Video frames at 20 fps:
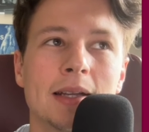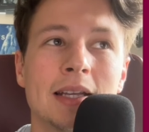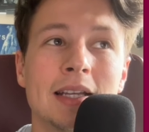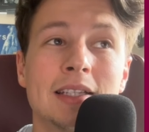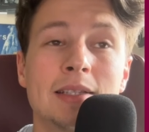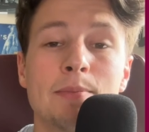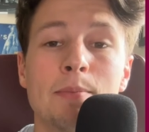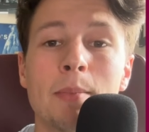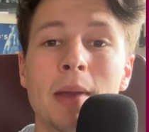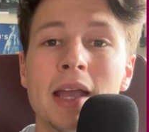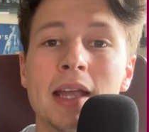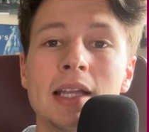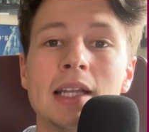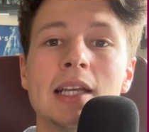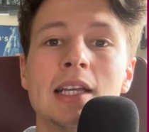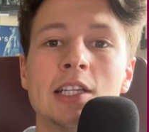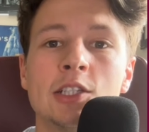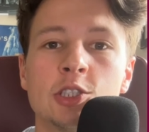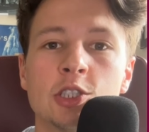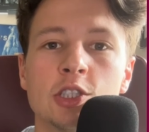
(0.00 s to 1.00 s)
Its main
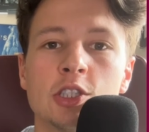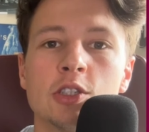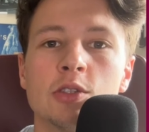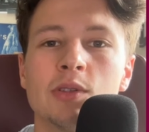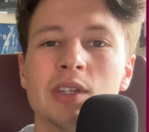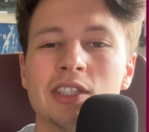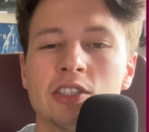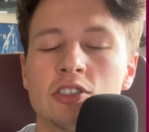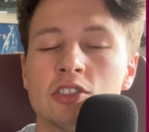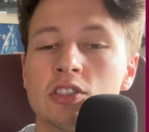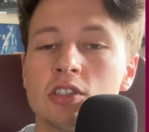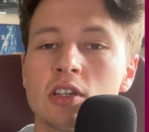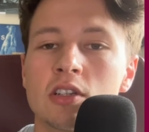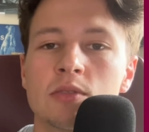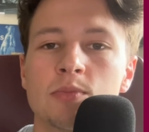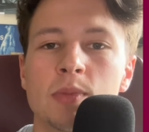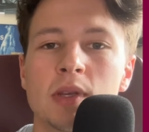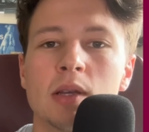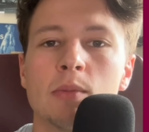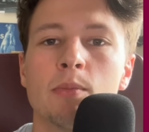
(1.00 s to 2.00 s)
issue is
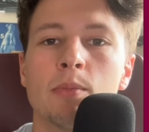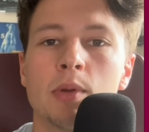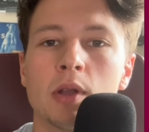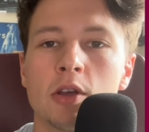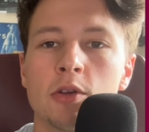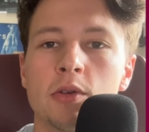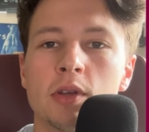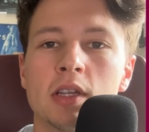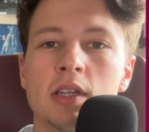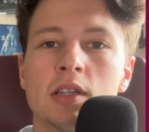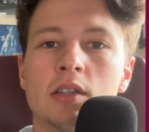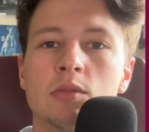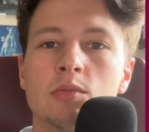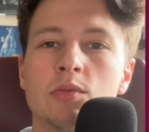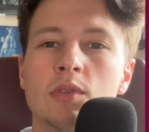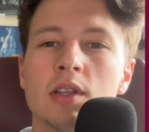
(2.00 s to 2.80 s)
just being bloated